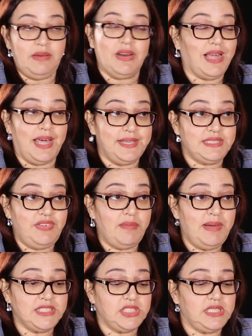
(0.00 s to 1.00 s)
regardless of how
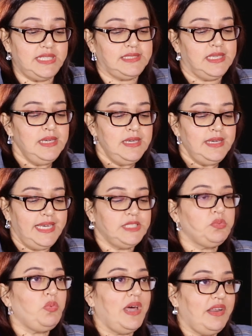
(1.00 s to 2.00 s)
much it is
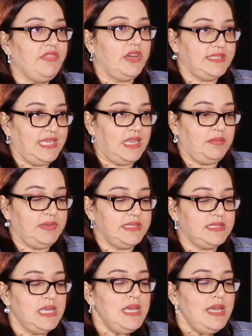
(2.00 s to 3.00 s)
one of those elements.